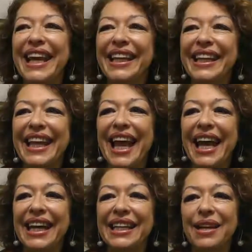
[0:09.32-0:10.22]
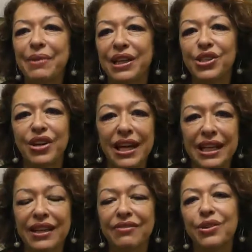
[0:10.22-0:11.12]
Now, the academic
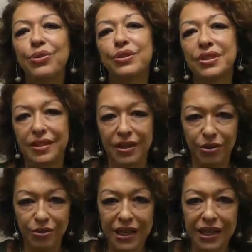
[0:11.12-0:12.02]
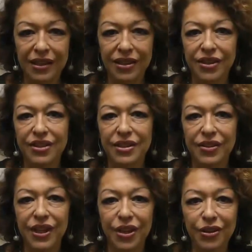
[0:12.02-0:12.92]
training, of course, already occurs
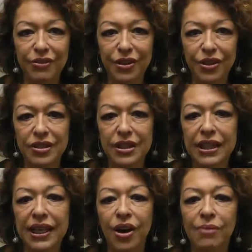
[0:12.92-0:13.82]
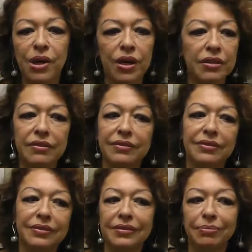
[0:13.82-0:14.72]
at the university. I might
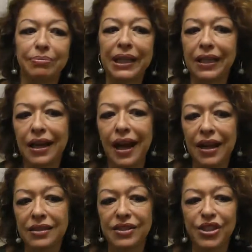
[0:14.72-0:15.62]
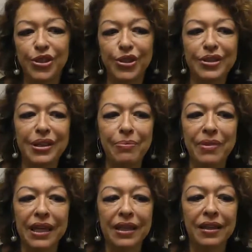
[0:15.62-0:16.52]
be asked to do
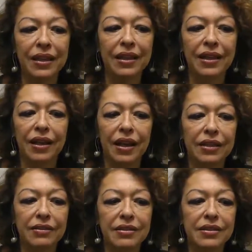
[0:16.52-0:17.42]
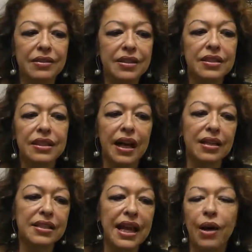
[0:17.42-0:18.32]
something like
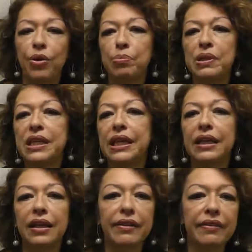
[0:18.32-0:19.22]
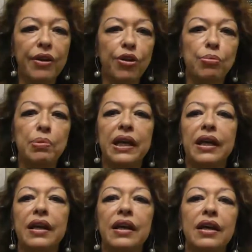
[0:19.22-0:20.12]
discuss how a particular
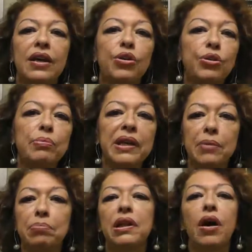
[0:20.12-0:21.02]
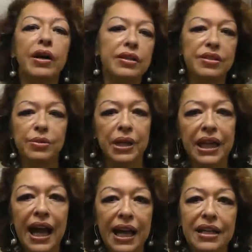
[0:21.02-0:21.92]
therapy could be applied to a
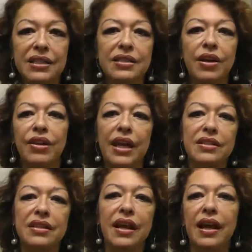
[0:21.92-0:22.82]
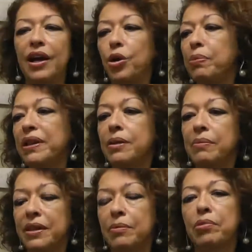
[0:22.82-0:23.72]
case. So that's helping
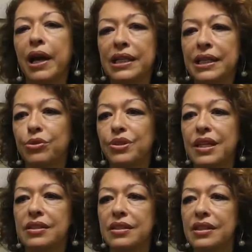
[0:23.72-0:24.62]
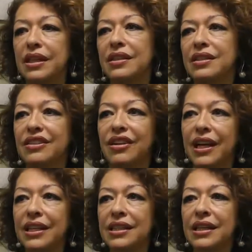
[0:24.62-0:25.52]
them in the practical sense to
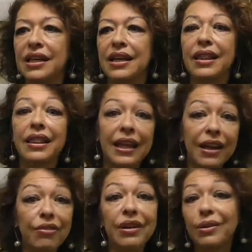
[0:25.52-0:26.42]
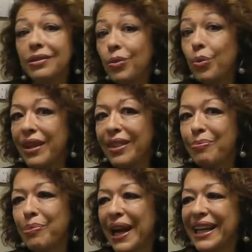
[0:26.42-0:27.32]
integrate theory
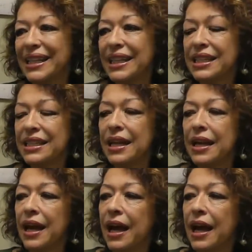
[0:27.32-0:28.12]
with practice.